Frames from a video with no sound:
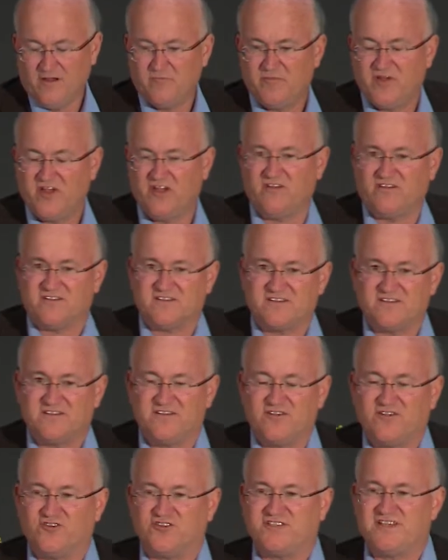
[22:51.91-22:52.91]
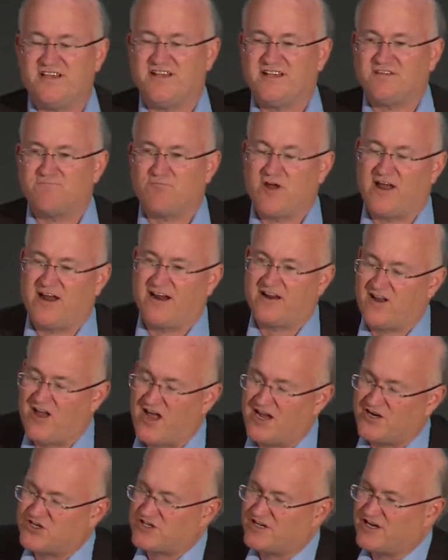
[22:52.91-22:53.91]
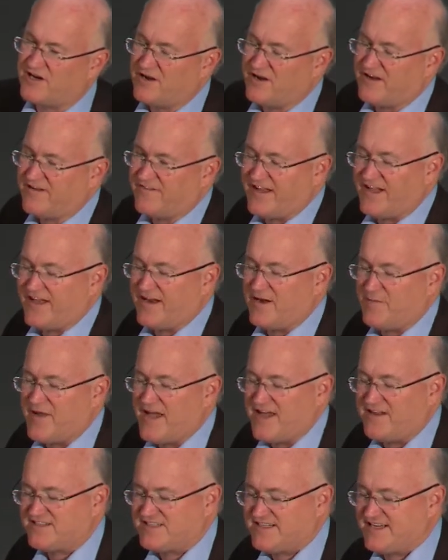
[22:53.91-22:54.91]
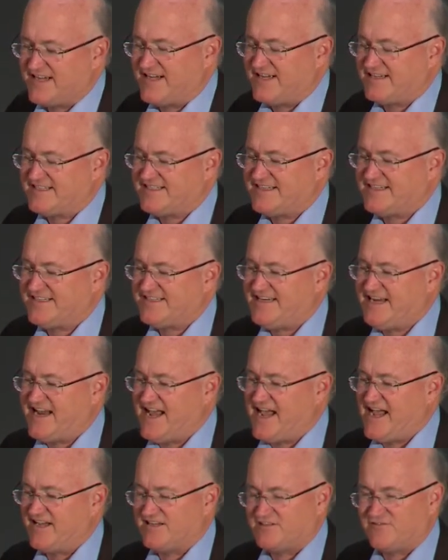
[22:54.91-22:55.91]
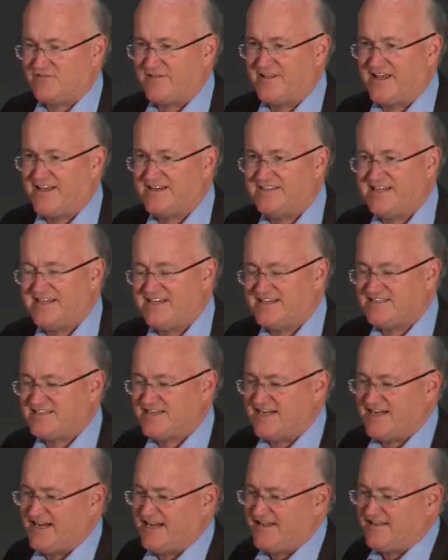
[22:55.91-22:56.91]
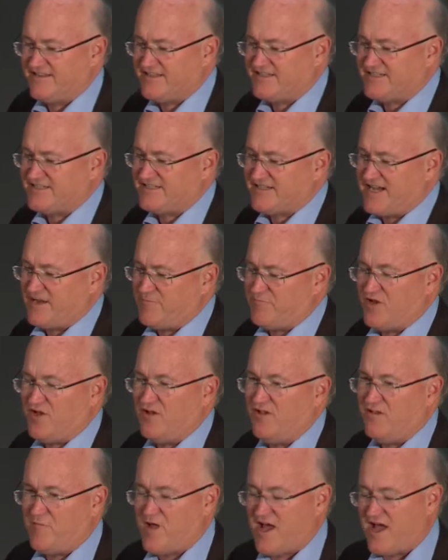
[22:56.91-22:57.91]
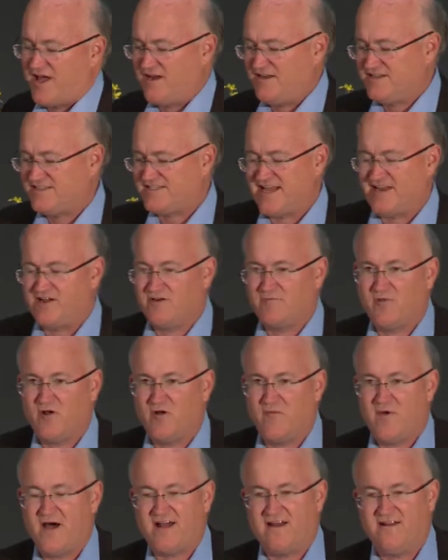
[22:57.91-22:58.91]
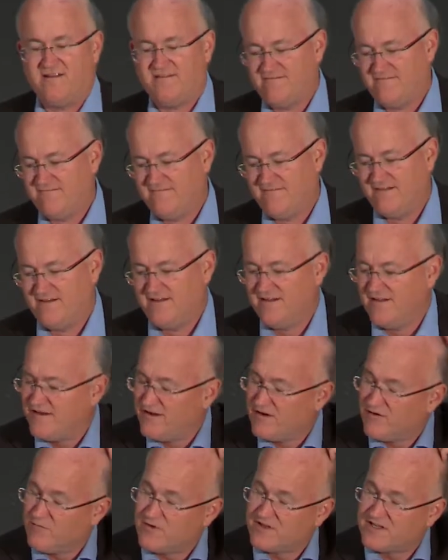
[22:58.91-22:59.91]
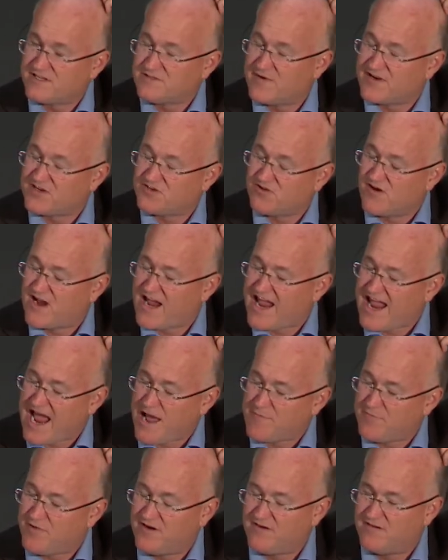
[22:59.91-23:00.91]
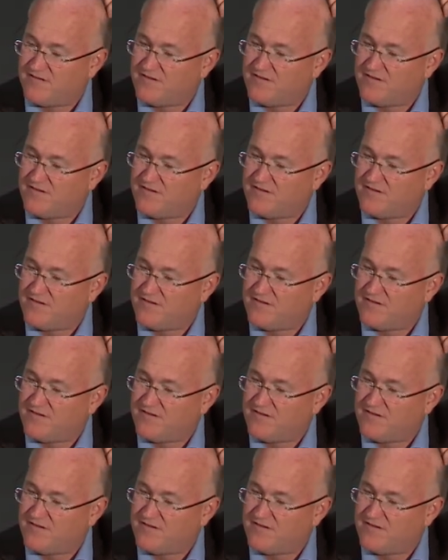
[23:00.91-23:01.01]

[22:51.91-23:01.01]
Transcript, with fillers: Pills. You'll see this product launch in, a, in about uh, 60 days for the AT&T. This is a pill bottle, standard pill bottle, with a special cap.